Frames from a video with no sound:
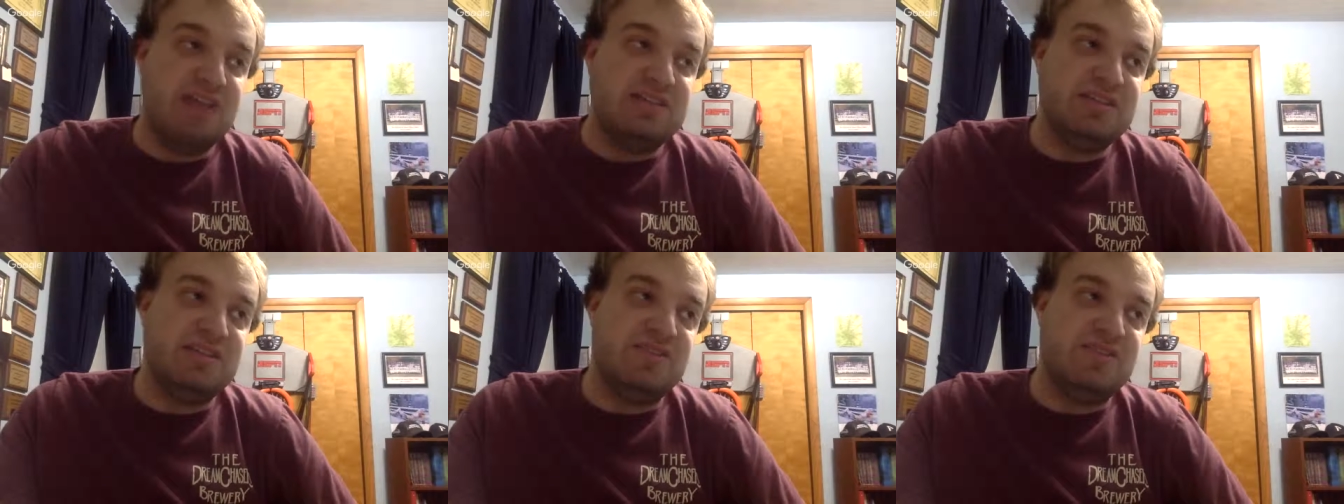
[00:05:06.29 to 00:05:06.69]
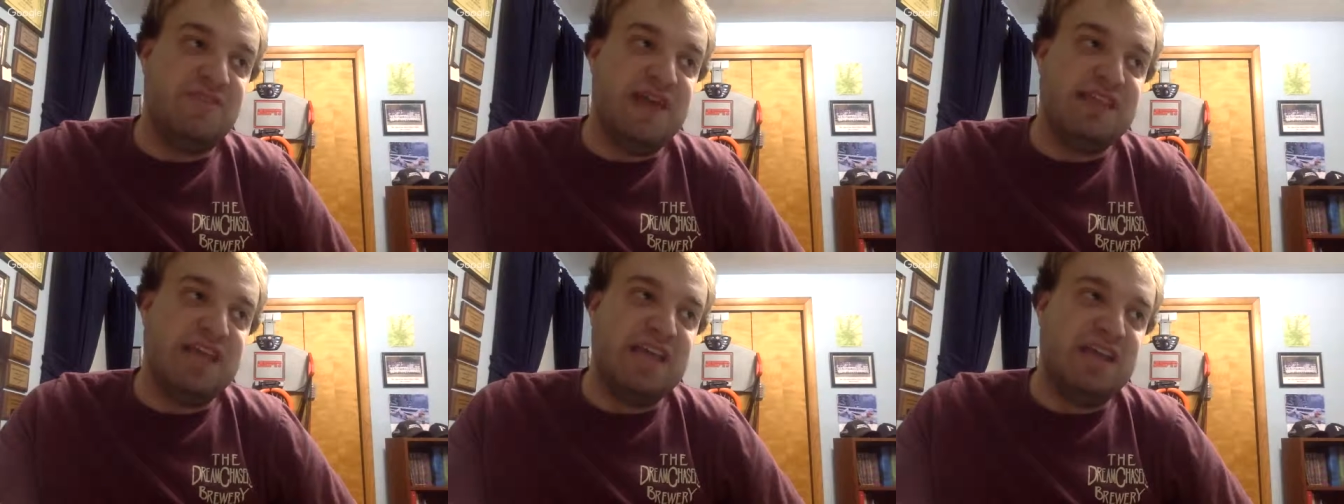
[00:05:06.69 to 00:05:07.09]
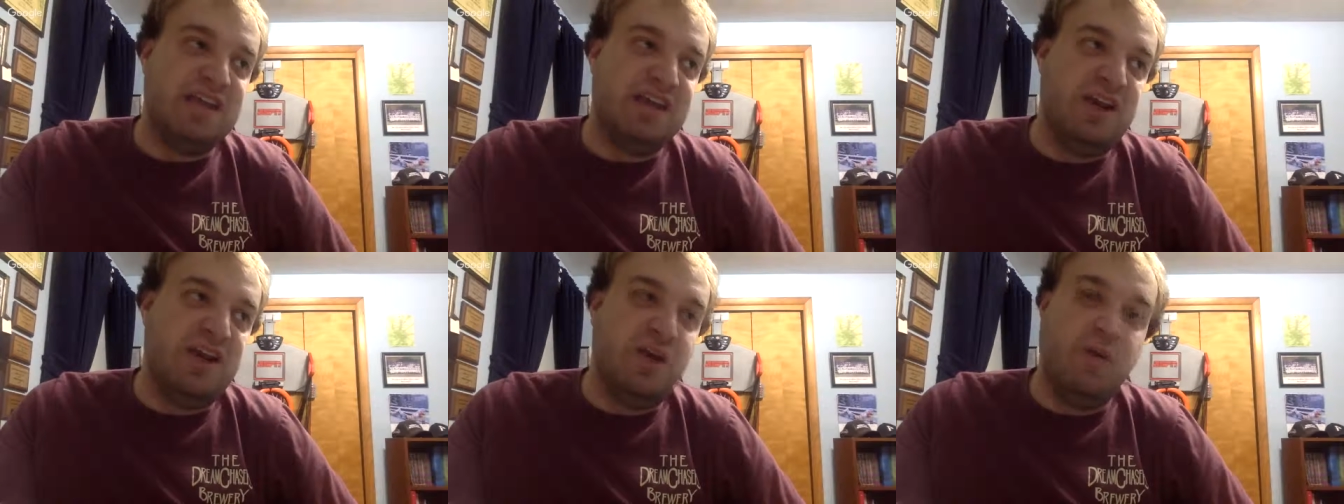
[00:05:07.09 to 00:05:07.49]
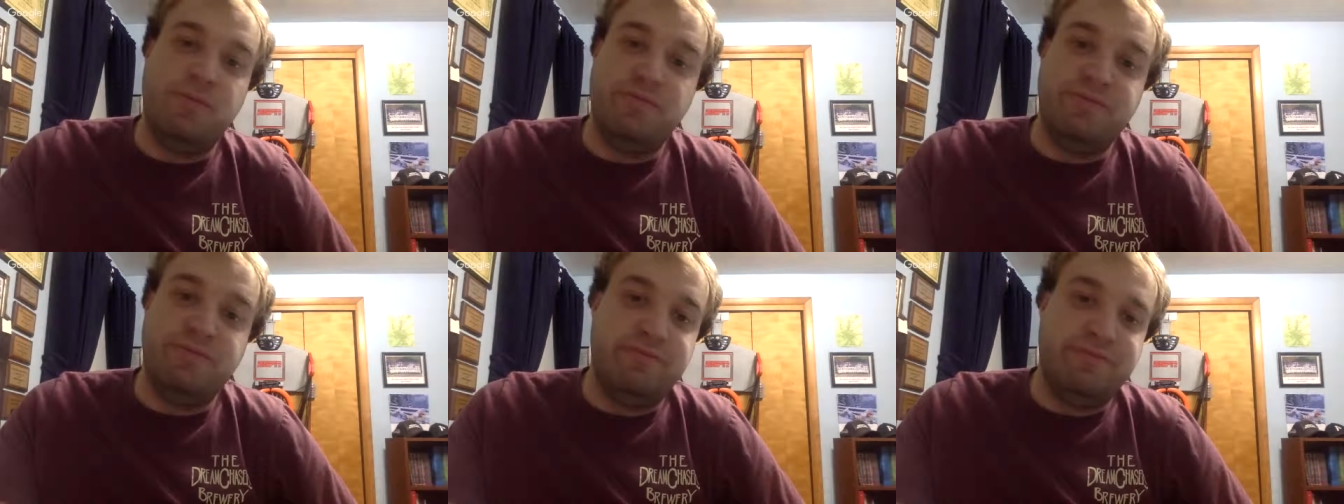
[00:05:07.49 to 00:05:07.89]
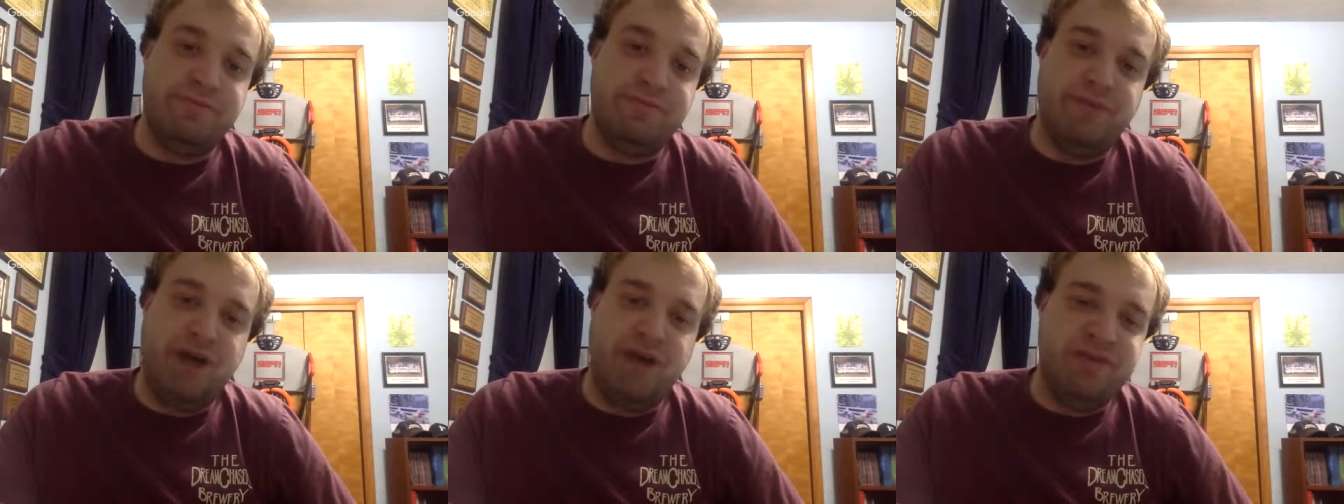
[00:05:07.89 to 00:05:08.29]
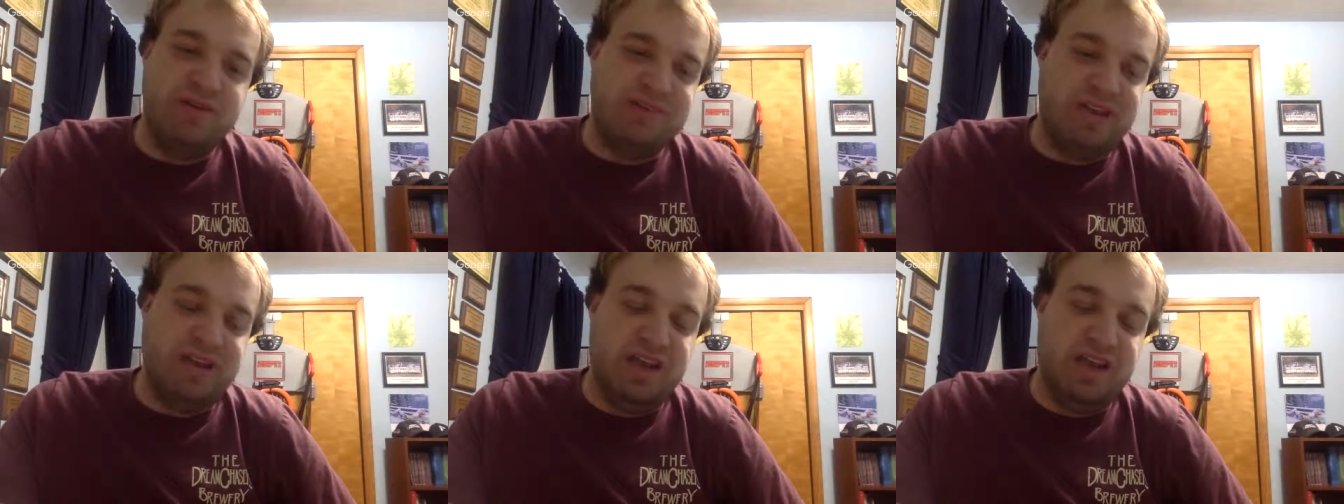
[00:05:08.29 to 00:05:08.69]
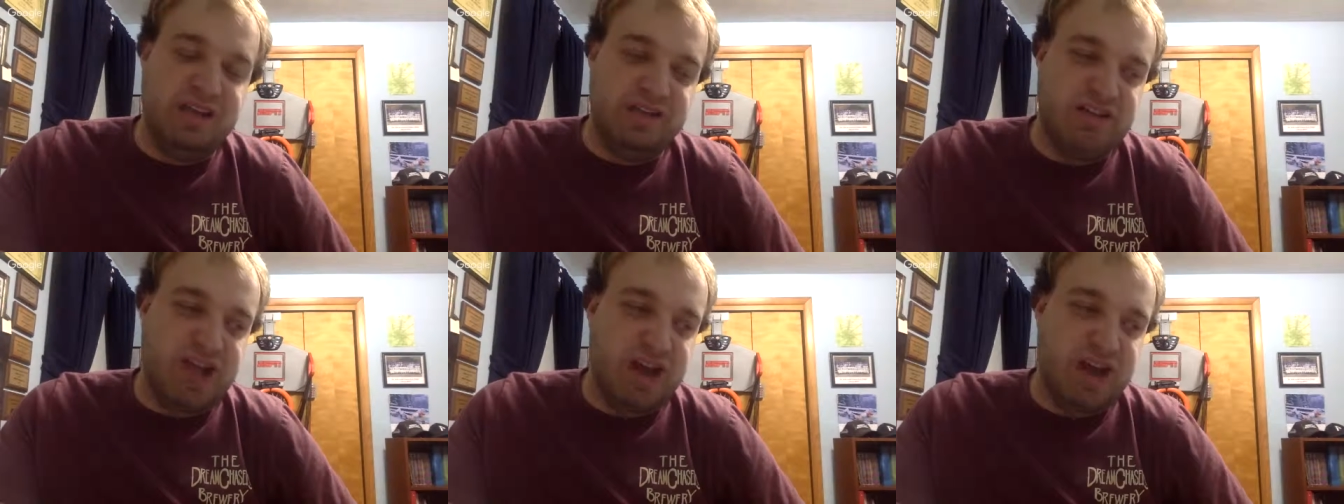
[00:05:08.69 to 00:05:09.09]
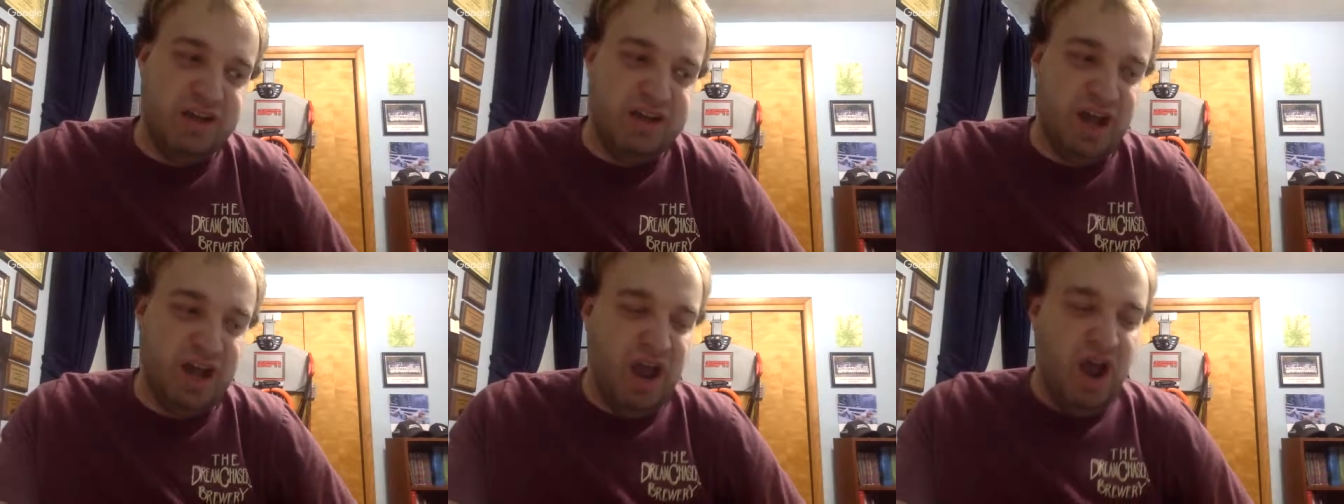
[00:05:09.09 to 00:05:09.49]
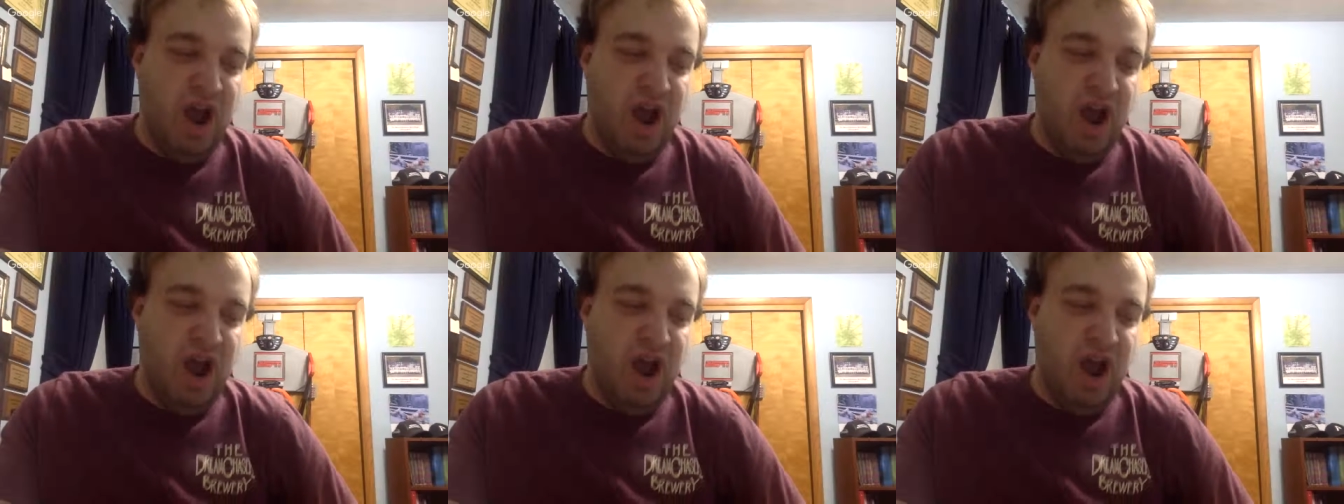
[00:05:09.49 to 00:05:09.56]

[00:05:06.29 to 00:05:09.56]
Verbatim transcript: To the fact that, you know, obviously another challenge.